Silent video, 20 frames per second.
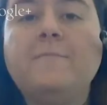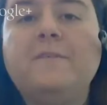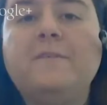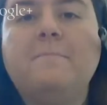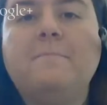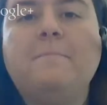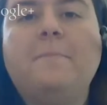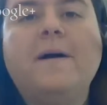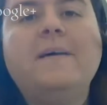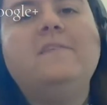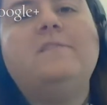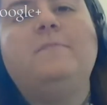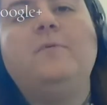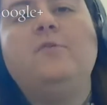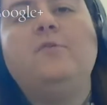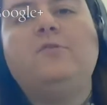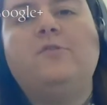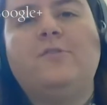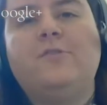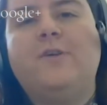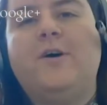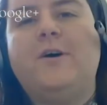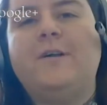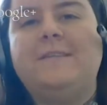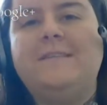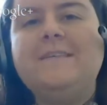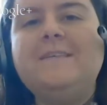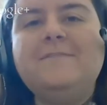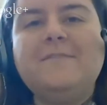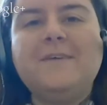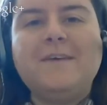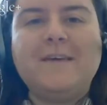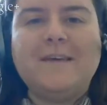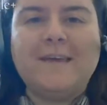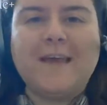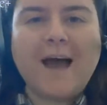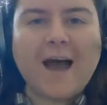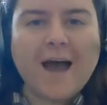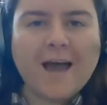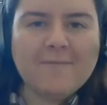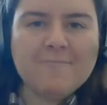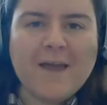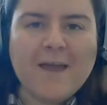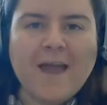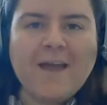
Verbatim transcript: to BuzzBooster.tv. I'm, I'm Nash.